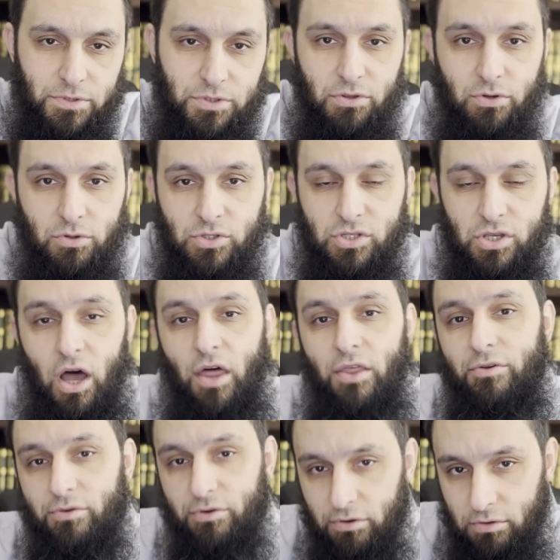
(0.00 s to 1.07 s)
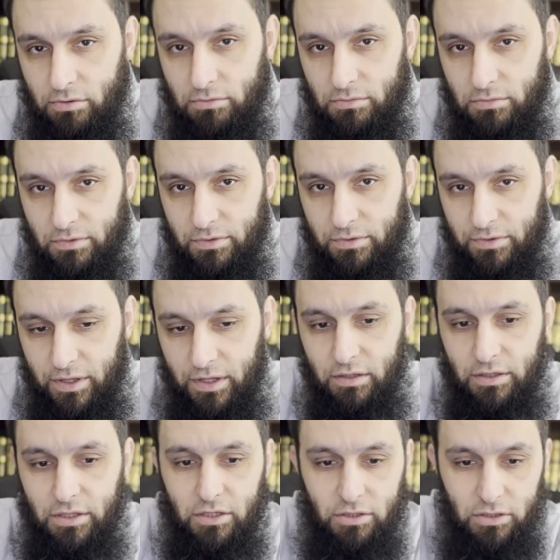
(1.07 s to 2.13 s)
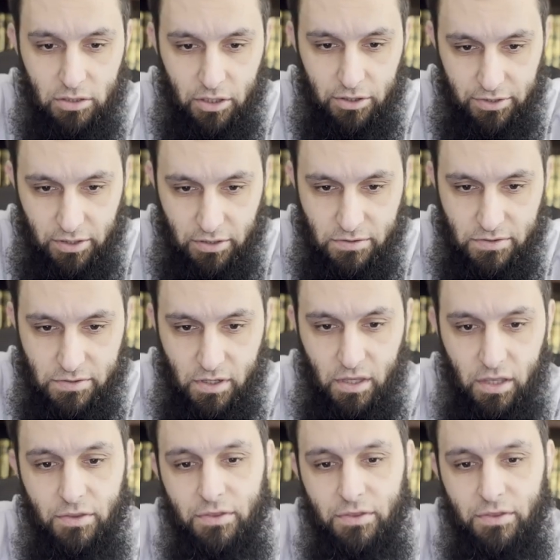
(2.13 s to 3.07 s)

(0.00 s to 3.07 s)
to those other than legal guardians,